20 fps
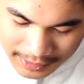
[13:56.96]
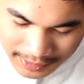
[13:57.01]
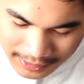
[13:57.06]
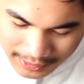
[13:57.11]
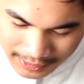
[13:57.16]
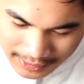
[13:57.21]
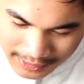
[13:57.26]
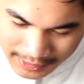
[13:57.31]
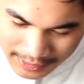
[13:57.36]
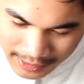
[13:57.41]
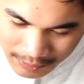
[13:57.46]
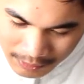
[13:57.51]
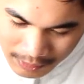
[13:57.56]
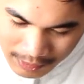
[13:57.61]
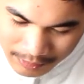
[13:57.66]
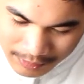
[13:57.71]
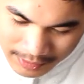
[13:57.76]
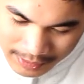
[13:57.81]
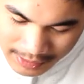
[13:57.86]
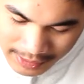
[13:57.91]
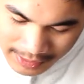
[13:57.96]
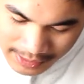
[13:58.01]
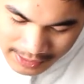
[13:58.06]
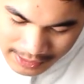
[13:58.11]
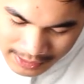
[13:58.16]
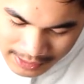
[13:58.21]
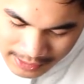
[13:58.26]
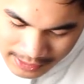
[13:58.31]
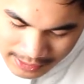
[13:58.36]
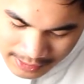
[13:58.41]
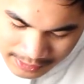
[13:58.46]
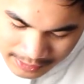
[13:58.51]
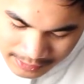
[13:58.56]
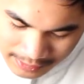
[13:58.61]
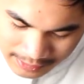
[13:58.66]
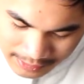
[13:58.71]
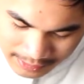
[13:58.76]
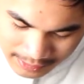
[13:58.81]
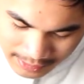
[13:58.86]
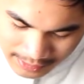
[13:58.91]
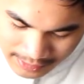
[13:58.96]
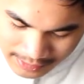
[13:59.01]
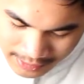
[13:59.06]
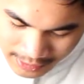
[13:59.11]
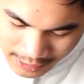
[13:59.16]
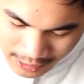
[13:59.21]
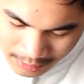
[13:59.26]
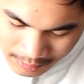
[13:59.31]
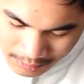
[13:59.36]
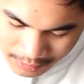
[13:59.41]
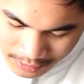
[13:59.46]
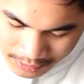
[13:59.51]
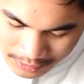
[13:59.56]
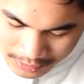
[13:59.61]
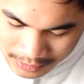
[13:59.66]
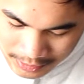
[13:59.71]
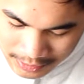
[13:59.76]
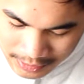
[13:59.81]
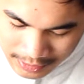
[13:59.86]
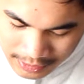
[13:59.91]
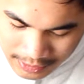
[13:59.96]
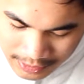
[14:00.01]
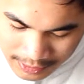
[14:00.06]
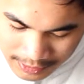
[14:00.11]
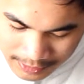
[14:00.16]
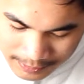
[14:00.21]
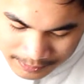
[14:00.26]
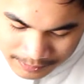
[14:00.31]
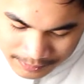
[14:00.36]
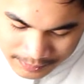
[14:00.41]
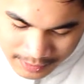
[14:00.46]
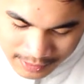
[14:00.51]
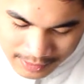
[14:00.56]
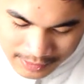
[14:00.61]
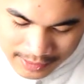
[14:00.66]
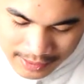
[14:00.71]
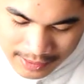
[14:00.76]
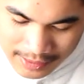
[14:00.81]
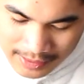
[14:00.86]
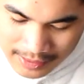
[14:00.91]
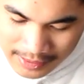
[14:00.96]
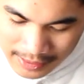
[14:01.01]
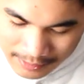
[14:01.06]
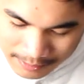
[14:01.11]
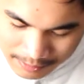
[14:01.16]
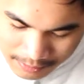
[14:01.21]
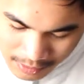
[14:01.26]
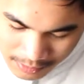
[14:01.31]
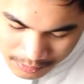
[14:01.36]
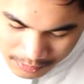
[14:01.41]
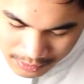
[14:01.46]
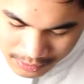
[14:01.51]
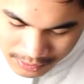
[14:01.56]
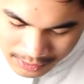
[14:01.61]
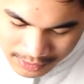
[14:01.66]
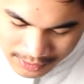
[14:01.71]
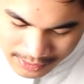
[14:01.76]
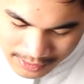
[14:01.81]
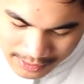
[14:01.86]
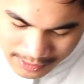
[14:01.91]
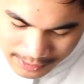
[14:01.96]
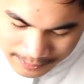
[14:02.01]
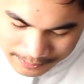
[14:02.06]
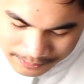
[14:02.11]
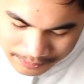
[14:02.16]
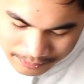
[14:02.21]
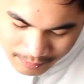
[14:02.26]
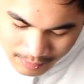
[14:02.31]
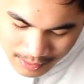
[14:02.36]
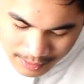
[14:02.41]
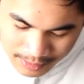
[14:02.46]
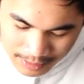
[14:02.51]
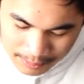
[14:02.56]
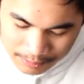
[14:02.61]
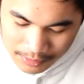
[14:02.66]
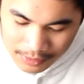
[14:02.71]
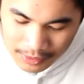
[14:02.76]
let's get one with less caramel. Taste it properly this time. The